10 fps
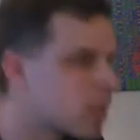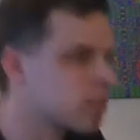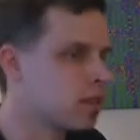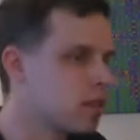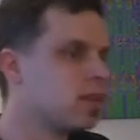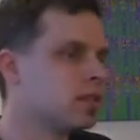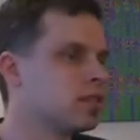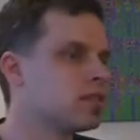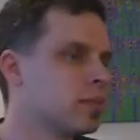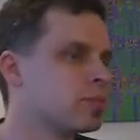
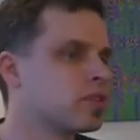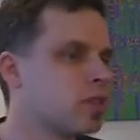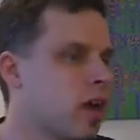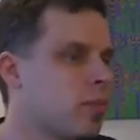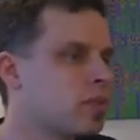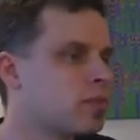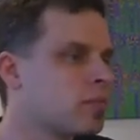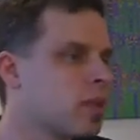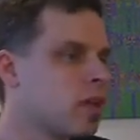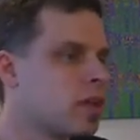separate types.
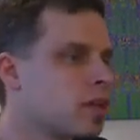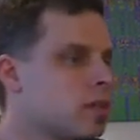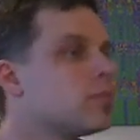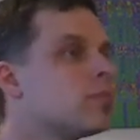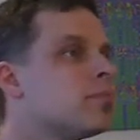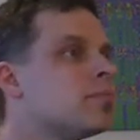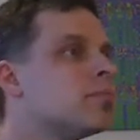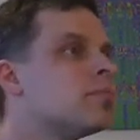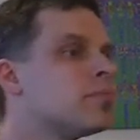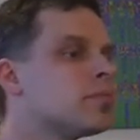Constructor for a
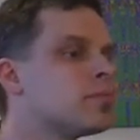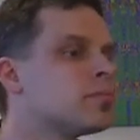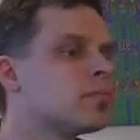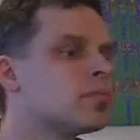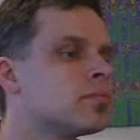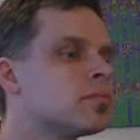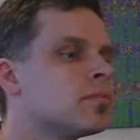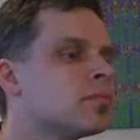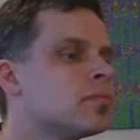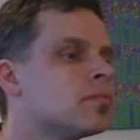value type has to be
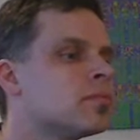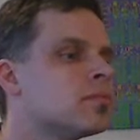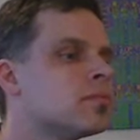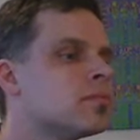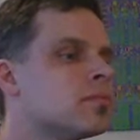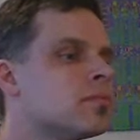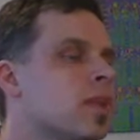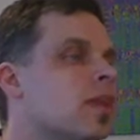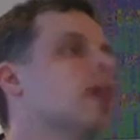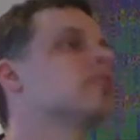primitive?
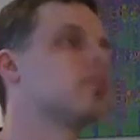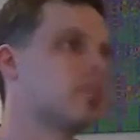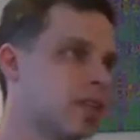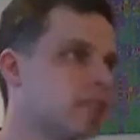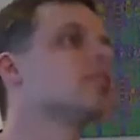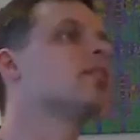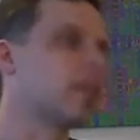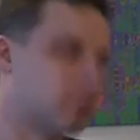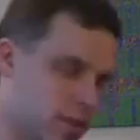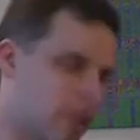Yes, it does.